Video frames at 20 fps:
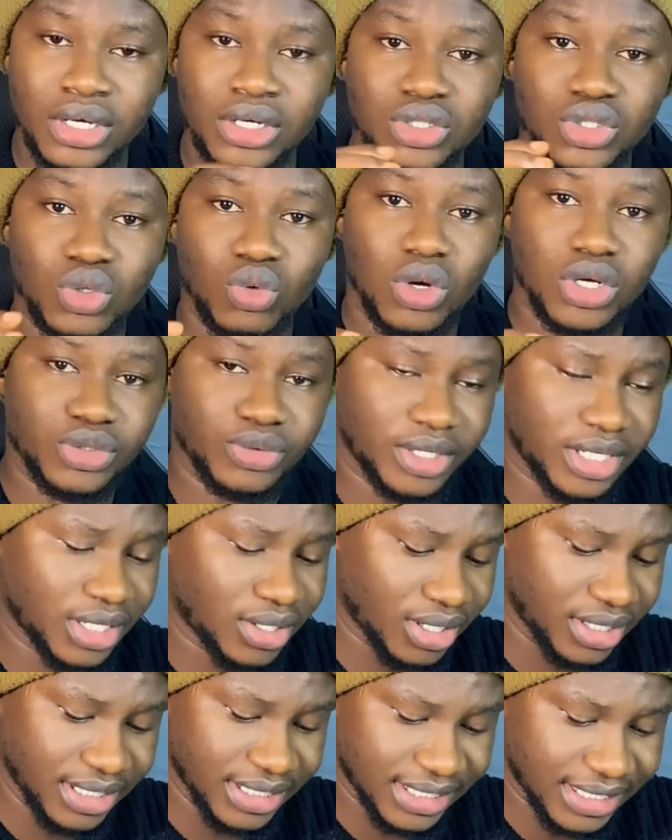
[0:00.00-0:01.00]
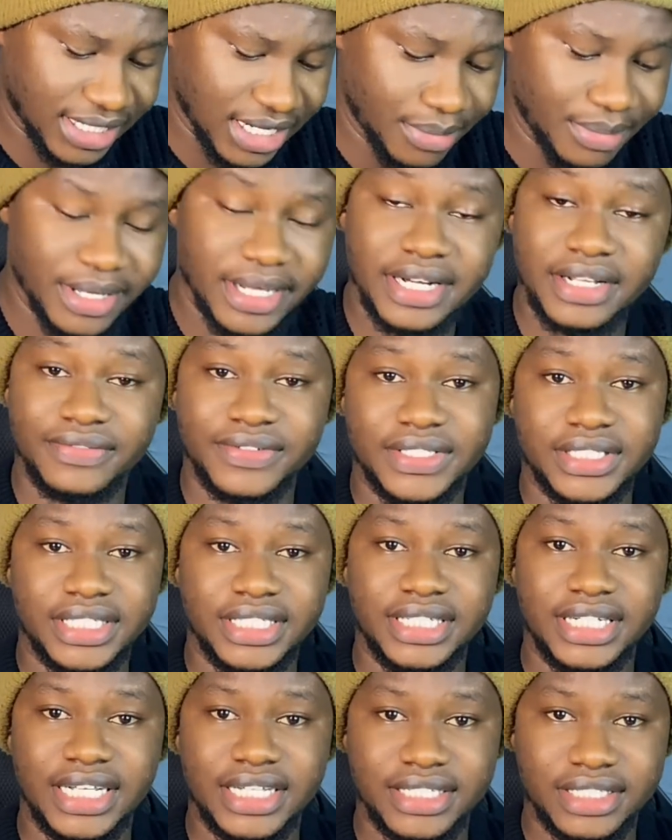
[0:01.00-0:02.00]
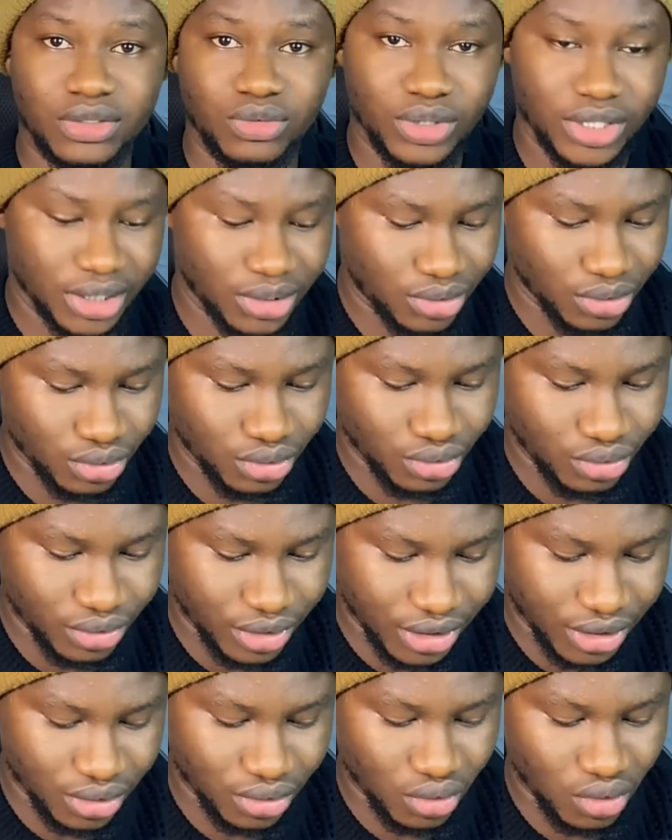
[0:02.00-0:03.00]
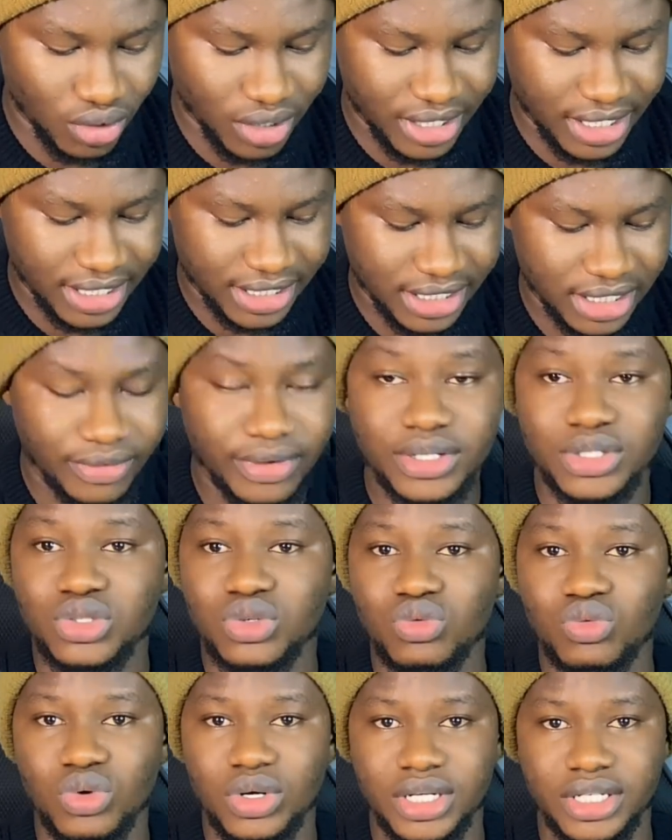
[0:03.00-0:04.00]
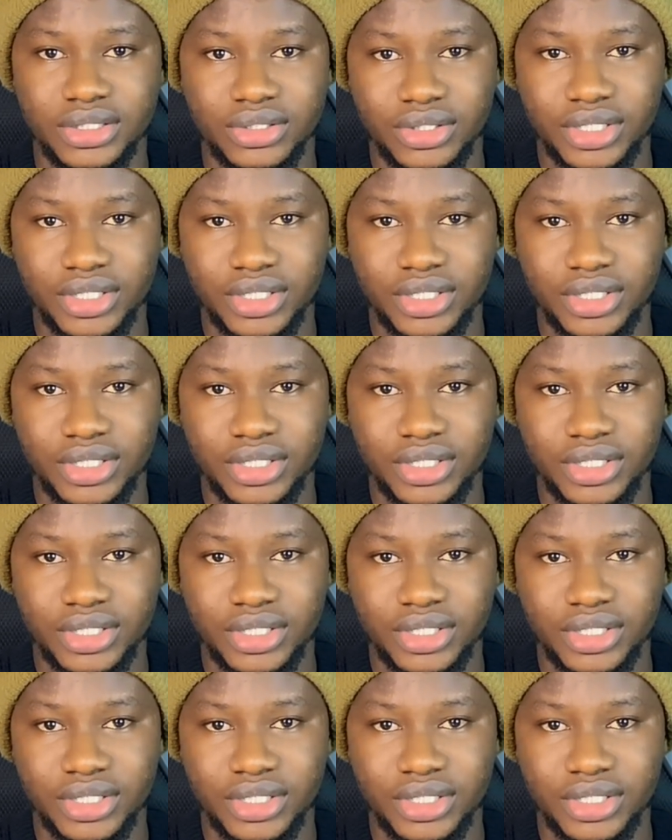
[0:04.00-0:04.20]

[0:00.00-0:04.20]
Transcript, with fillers: So once we click on this claim N F T, next thing we need to do is to connect our TON Wallet.